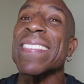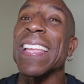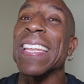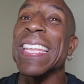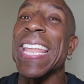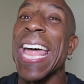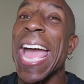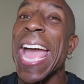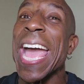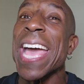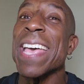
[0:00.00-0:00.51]
to
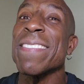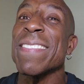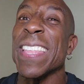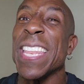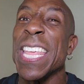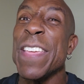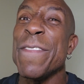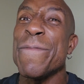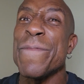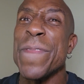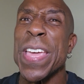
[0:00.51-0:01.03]
last,
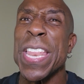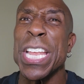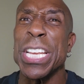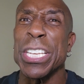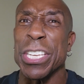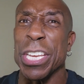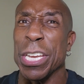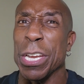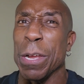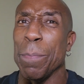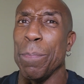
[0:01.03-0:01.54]
and he
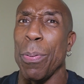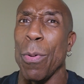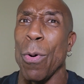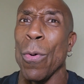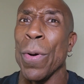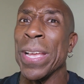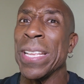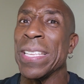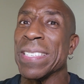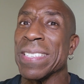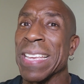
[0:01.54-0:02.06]
finished in the
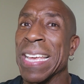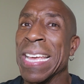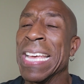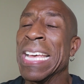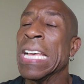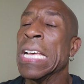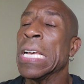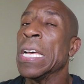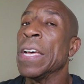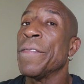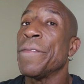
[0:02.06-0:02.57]
points,
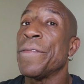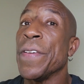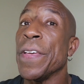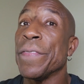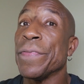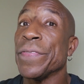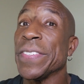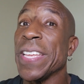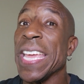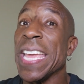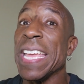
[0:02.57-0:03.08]

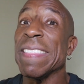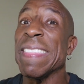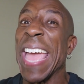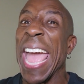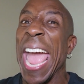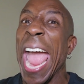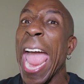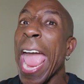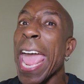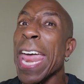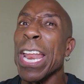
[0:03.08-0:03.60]

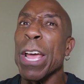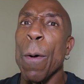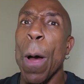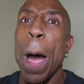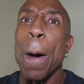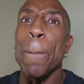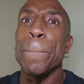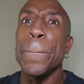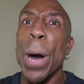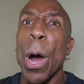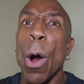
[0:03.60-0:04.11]
15th, and
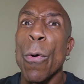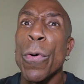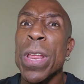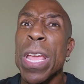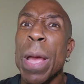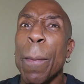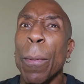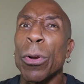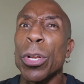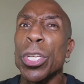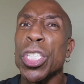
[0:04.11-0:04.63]
a
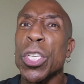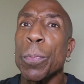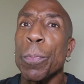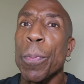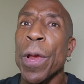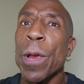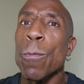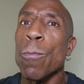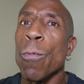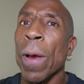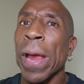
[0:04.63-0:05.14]
podium on a
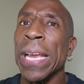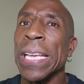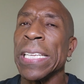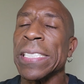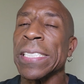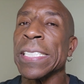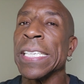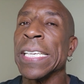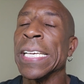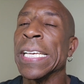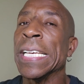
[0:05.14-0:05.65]
sprint
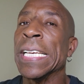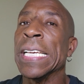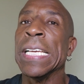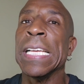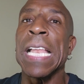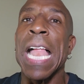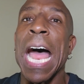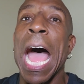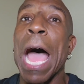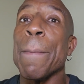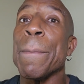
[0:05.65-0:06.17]
race.
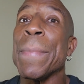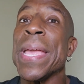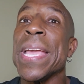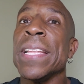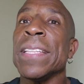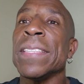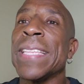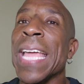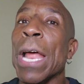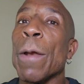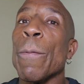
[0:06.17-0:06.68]
I
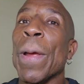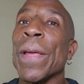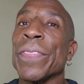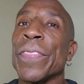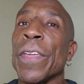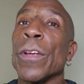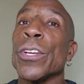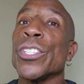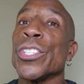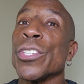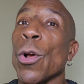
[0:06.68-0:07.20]
mean, that right
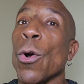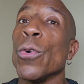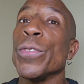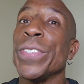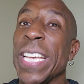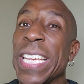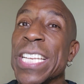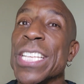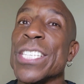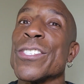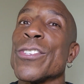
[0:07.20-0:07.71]
there shows
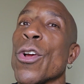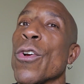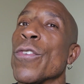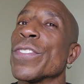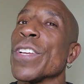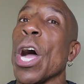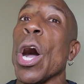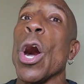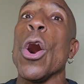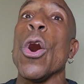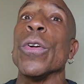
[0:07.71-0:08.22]
he
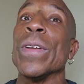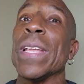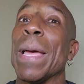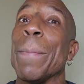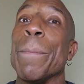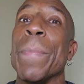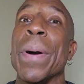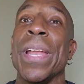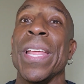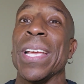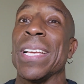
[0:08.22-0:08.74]
deserves all
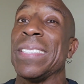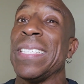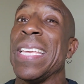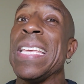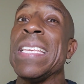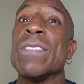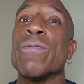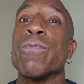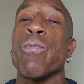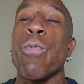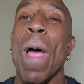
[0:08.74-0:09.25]
that money because
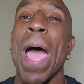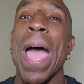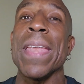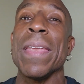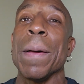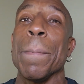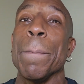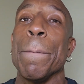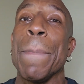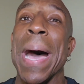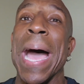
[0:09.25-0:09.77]
he's riding
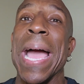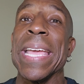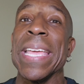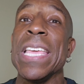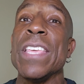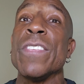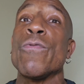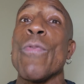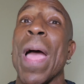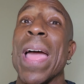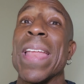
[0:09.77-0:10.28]
a bike.
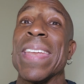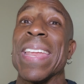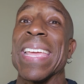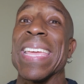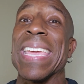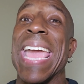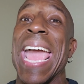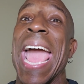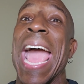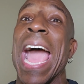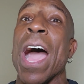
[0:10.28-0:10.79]
He's riding a
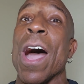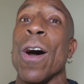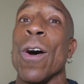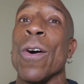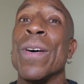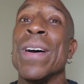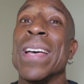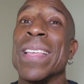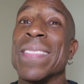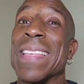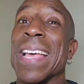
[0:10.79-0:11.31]

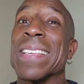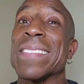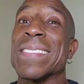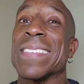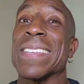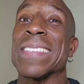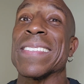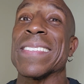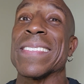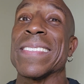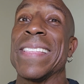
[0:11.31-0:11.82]
cow
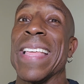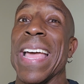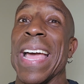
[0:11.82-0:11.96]
that is